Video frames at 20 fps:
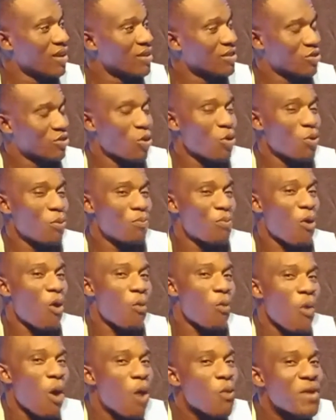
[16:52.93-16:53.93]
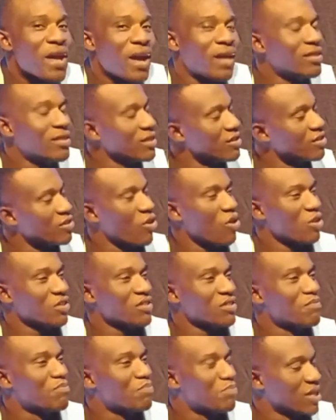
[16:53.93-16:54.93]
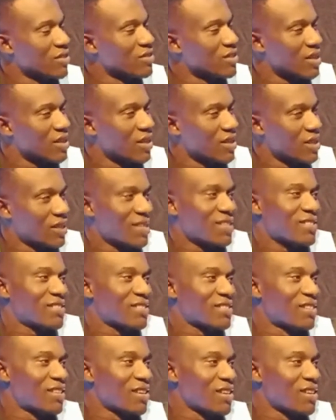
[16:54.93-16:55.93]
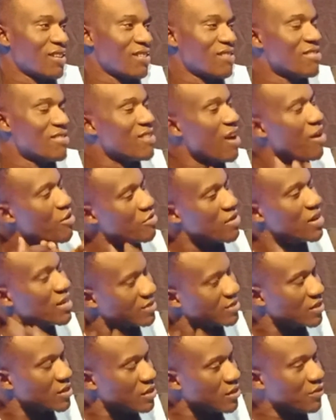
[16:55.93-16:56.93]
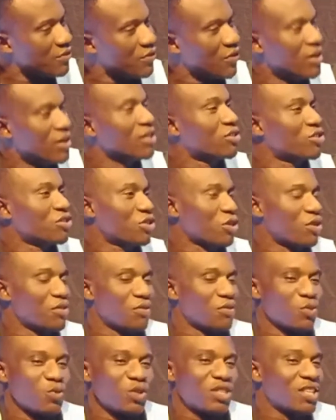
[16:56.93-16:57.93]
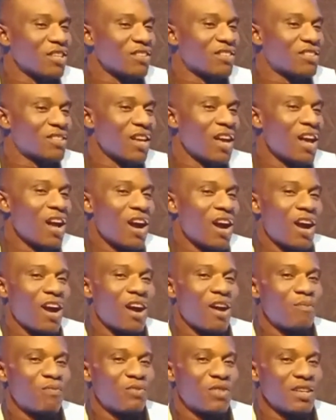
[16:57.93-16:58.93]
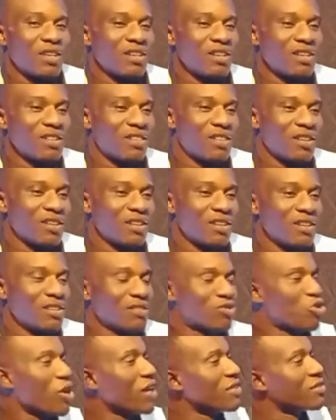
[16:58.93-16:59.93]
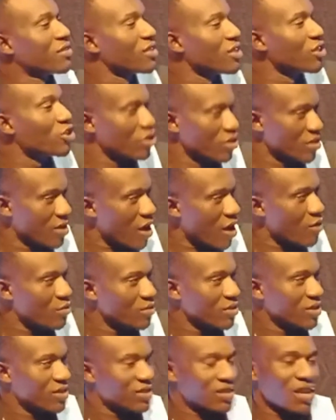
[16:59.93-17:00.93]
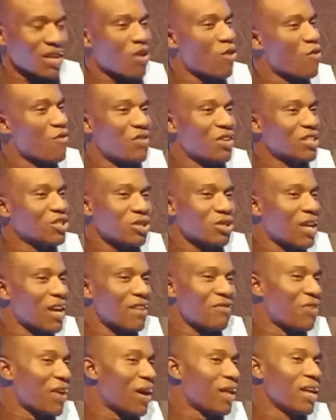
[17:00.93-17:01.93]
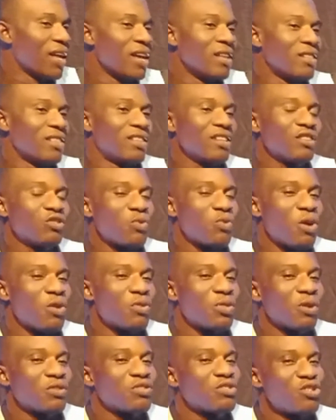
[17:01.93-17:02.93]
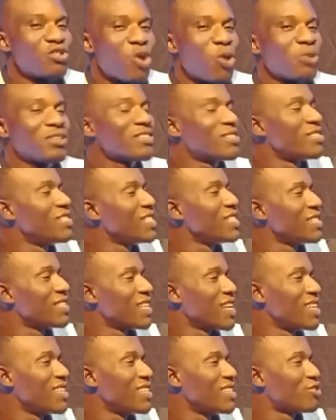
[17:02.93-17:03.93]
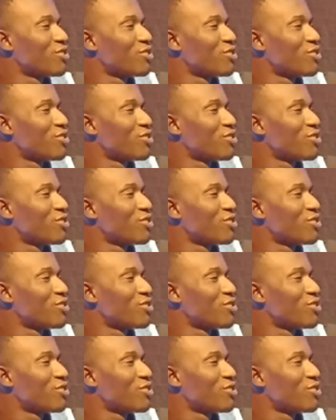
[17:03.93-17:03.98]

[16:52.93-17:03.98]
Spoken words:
So, but what we are discussing basically is the narrative literature review, which is the traditional. It's a conventional. In fact, this one does not need any